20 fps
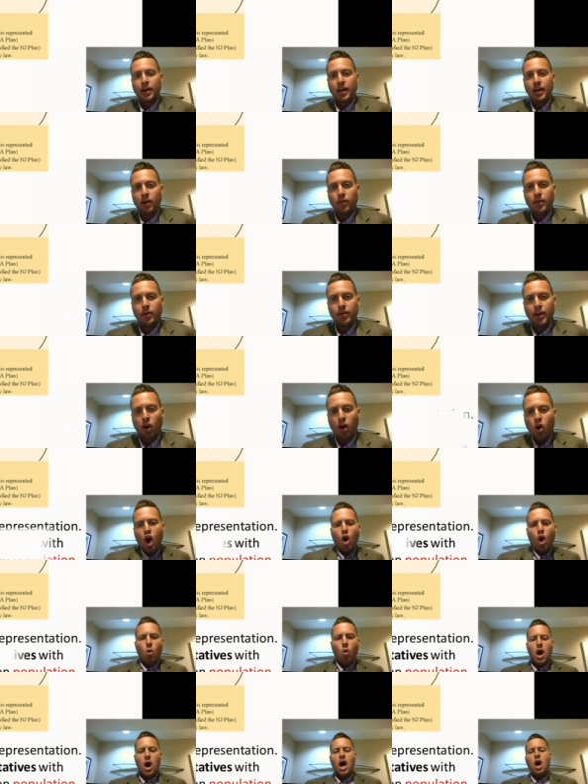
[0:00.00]
go. Here we go.
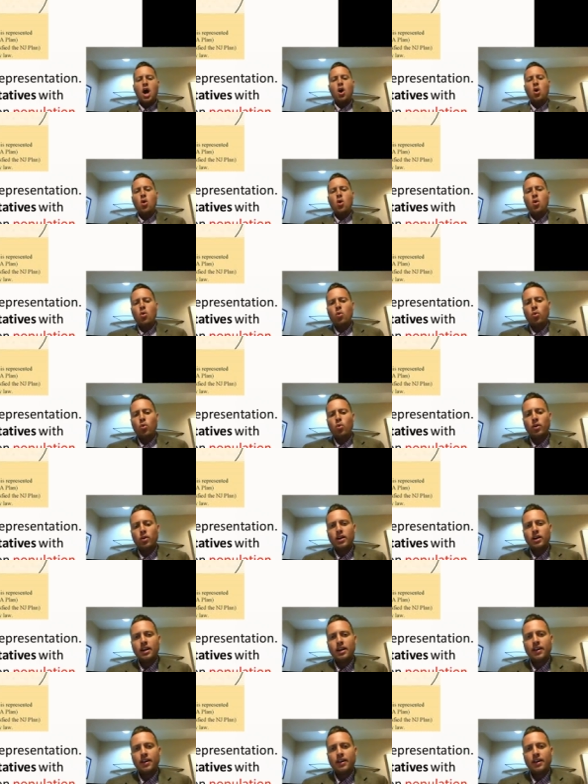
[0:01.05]
Woo!